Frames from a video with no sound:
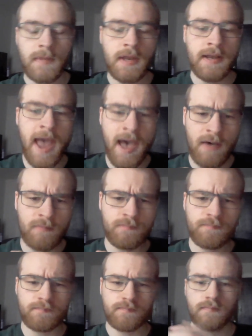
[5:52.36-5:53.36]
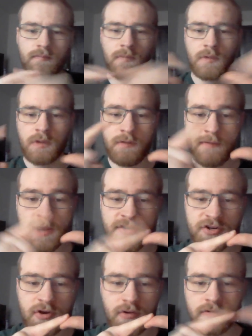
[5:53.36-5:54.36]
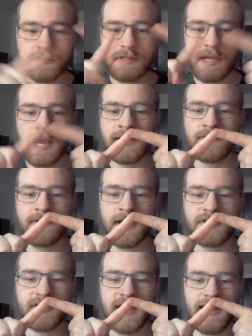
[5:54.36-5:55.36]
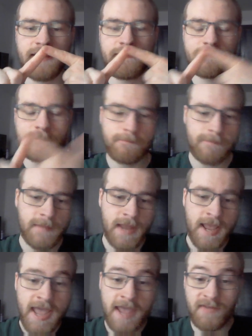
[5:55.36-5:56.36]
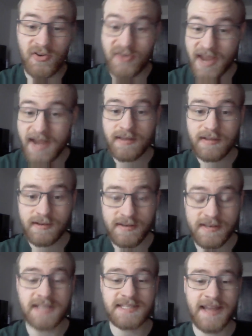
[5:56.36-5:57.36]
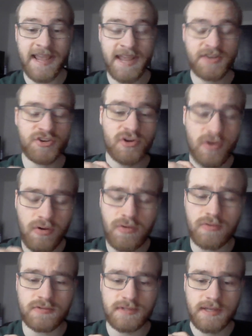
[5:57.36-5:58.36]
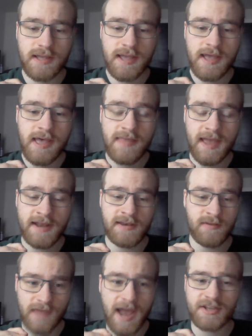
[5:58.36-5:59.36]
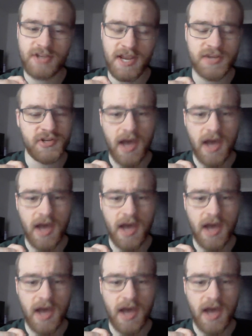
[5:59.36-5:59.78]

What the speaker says: Now, you've got your goals and you've got your data. If your data doesn't hit your goals, then you've got to change it,